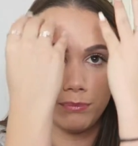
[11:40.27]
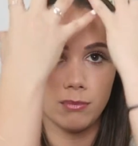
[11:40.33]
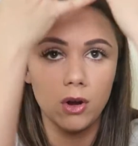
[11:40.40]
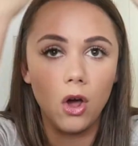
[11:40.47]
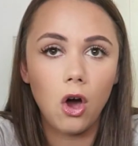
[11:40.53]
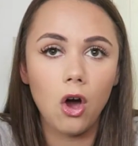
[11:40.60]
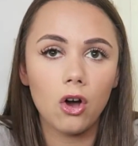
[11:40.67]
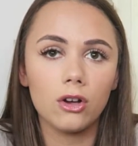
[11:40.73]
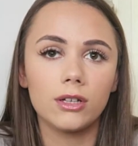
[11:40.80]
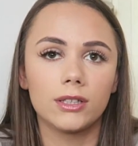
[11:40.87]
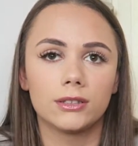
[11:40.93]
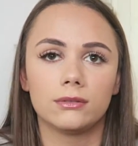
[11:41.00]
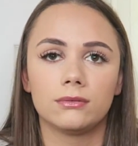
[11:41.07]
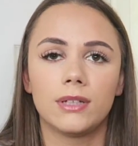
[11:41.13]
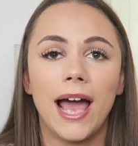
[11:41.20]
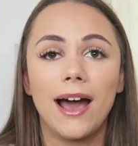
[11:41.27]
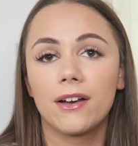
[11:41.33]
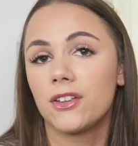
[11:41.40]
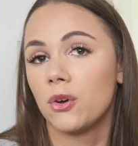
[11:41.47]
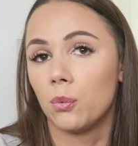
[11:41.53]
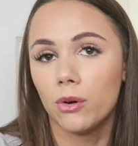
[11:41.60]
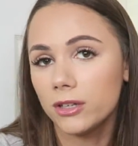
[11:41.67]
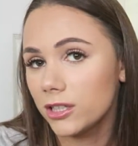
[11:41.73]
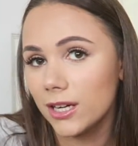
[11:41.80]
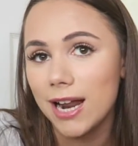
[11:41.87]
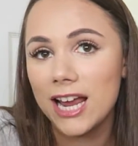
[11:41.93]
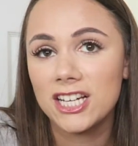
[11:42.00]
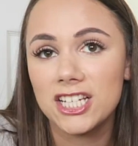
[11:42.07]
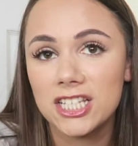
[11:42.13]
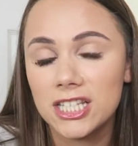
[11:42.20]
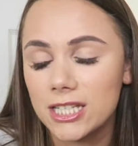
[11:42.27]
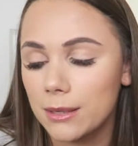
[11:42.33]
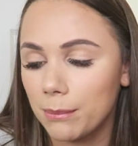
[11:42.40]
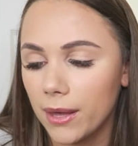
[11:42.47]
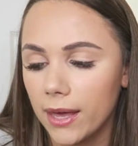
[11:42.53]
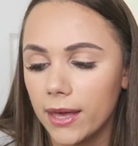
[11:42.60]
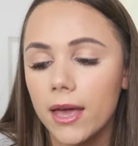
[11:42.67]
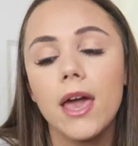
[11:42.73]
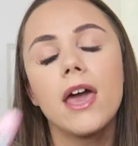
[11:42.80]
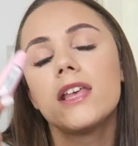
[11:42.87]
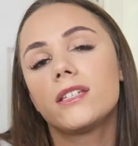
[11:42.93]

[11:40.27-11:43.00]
long and how you want your lashes to be.